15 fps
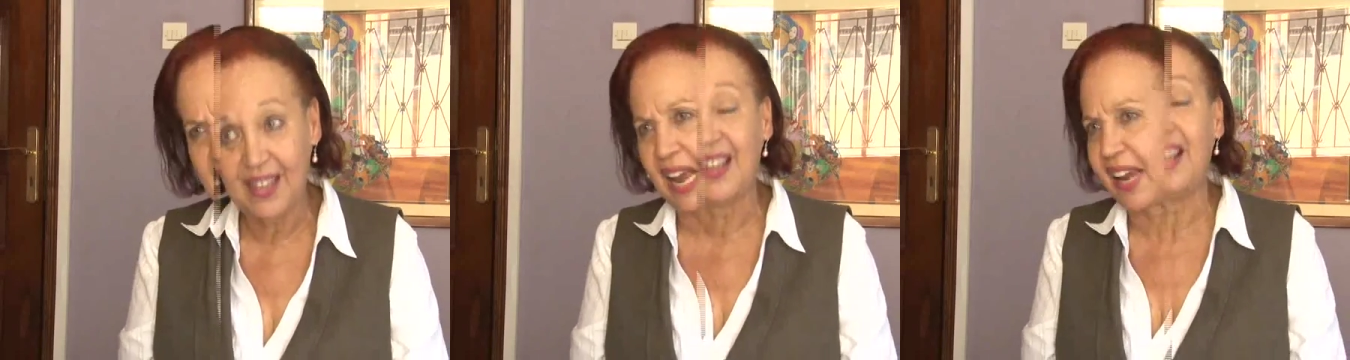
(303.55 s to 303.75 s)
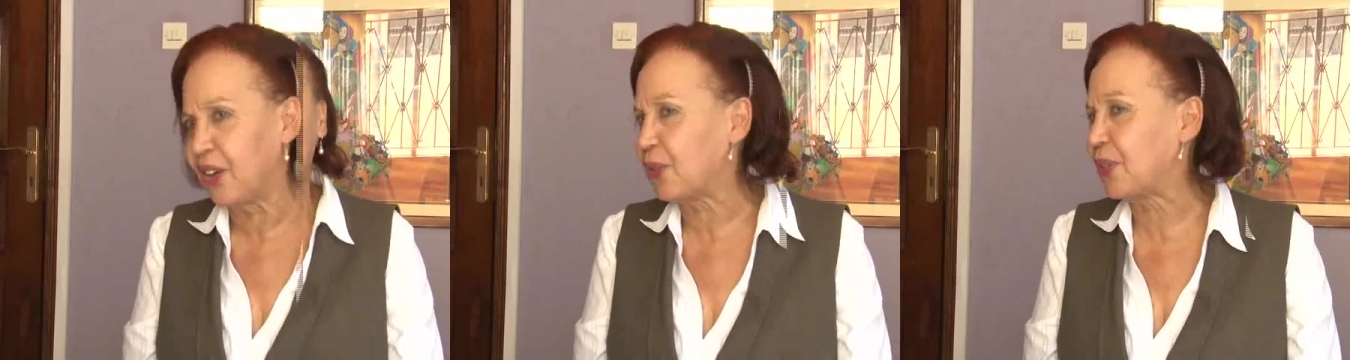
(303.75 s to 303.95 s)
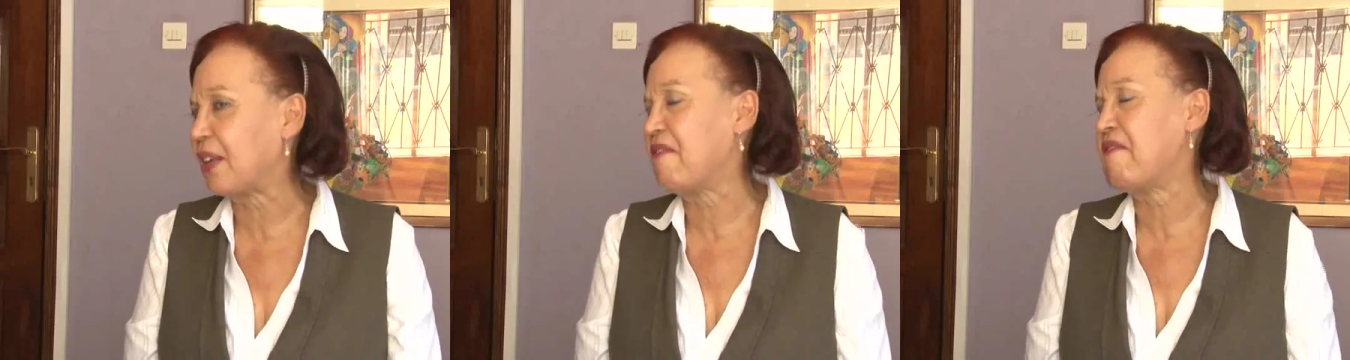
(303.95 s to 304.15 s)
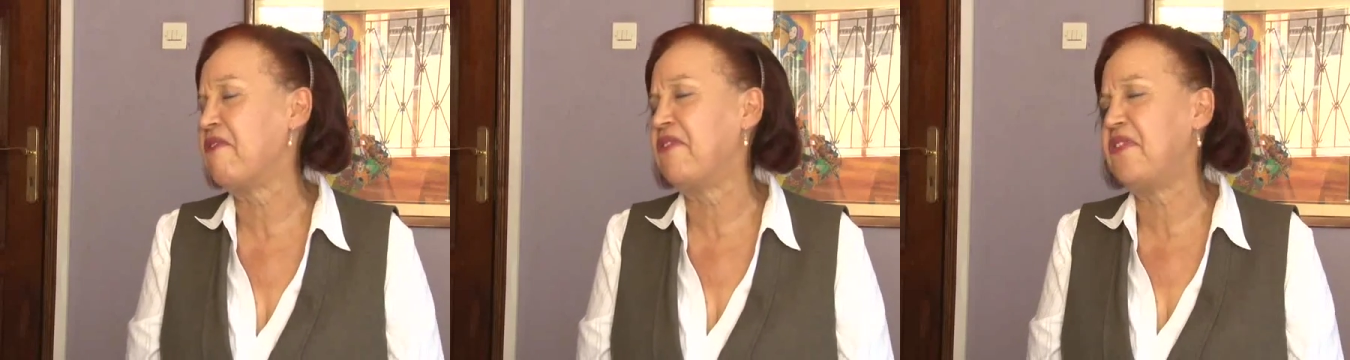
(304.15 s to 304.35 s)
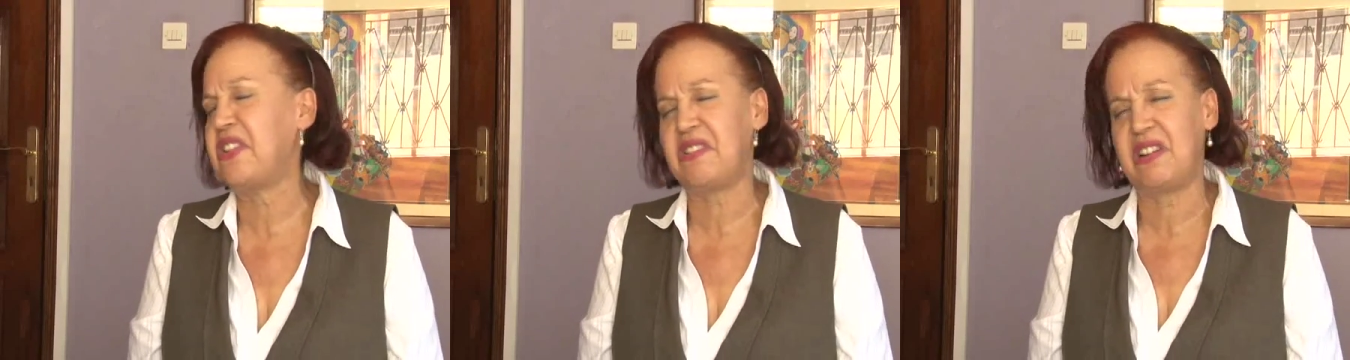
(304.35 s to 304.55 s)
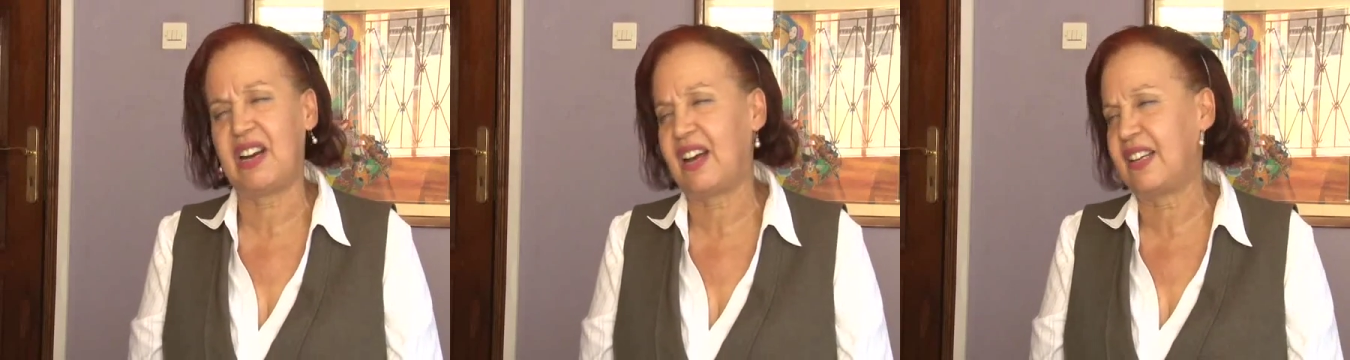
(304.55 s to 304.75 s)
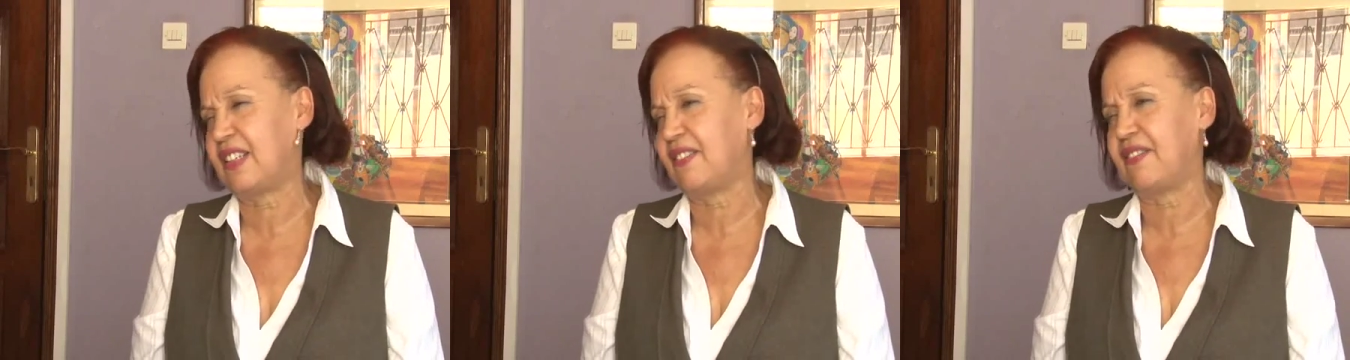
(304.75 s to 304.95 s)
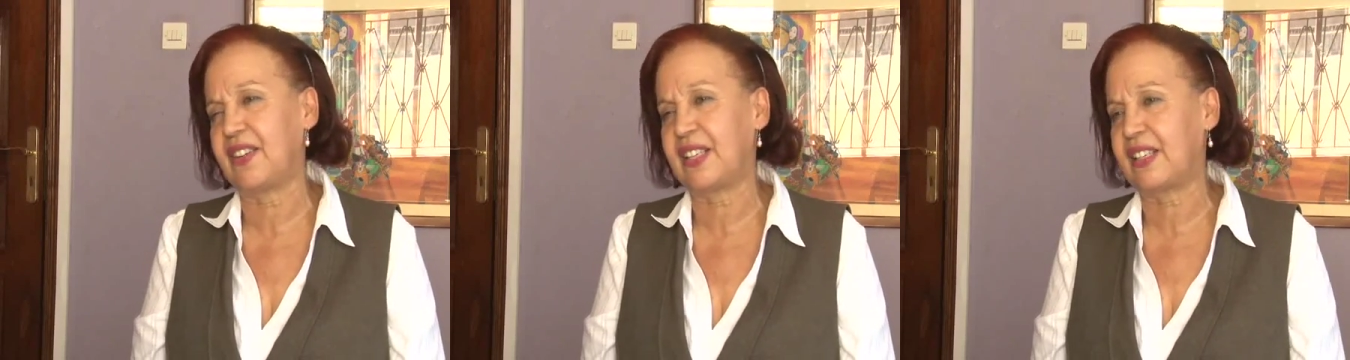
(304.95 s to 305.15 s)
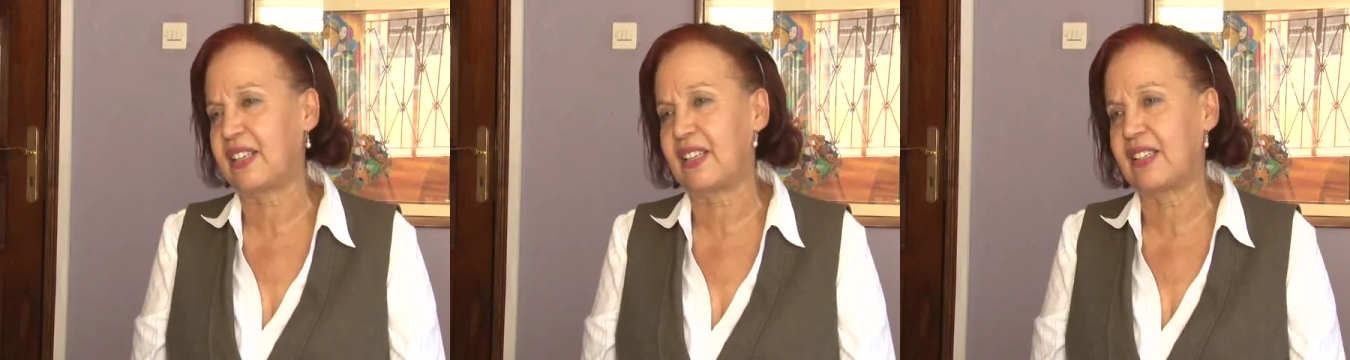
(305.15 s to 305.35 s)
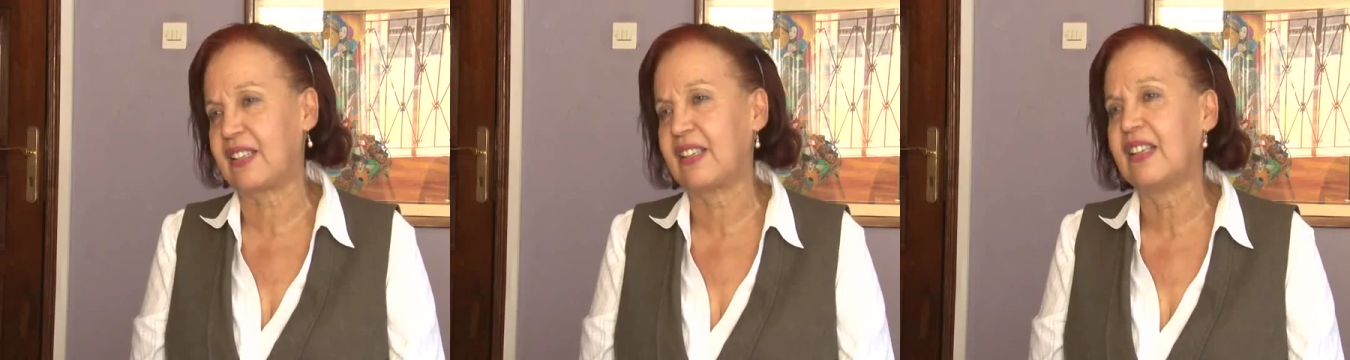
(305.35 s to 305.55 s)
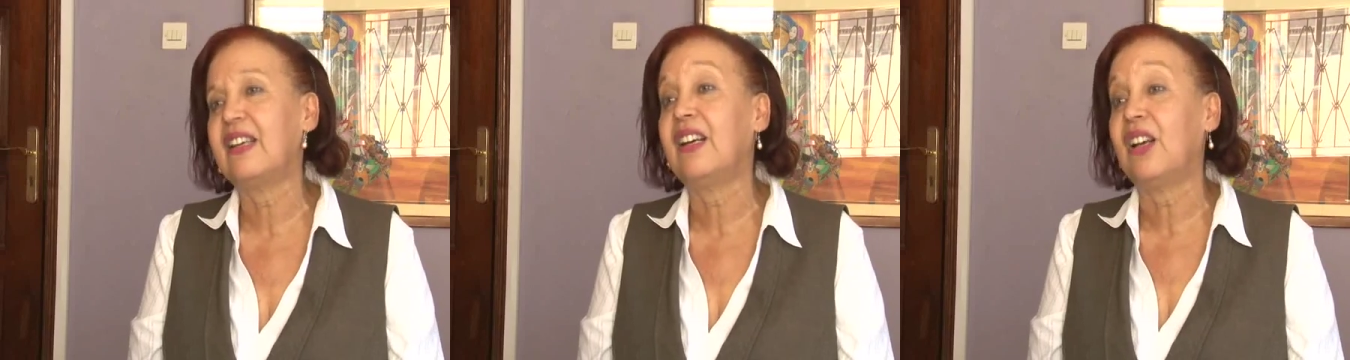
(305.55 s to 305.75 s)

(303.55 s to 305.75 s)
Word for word: I know some very large investors